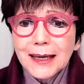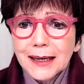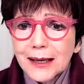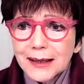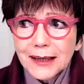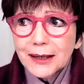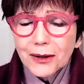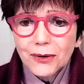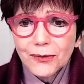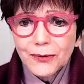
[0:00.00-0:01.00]
And I'd get a
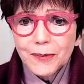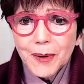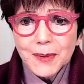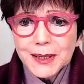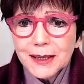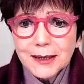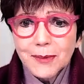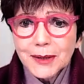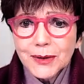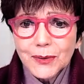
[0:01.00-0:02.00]
call from them six
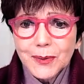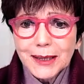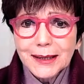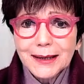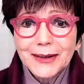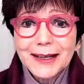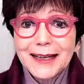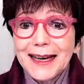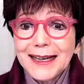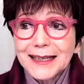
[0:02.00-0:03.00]
months or when, uh,
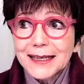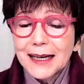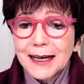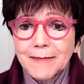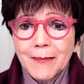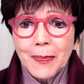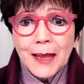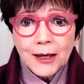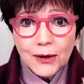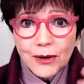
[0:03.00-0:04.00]
later saying,
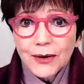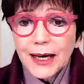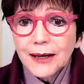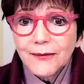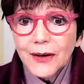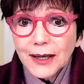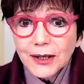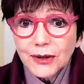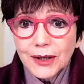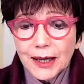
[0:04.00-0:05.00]
"You know, that advice
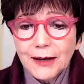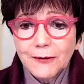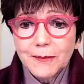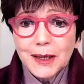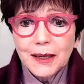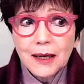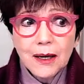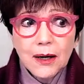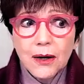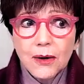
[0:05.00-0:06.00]
you gave me
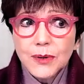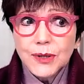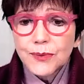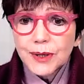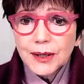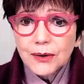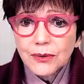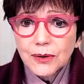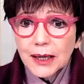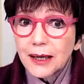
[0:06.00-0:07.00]
was really
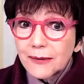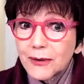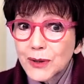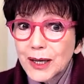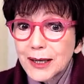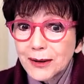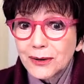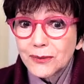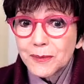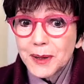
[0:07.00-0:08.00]
good." And, of course, I couldn't
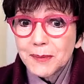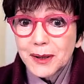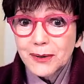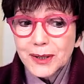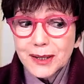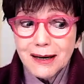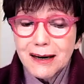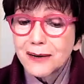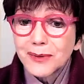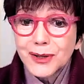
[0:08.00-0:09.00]
remember because I
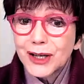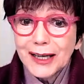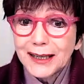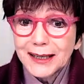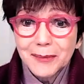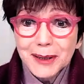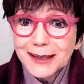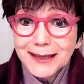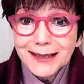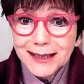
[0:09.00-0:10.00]
was channeling, but I
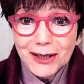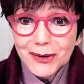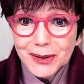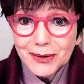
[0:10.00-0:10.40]
didn't know it.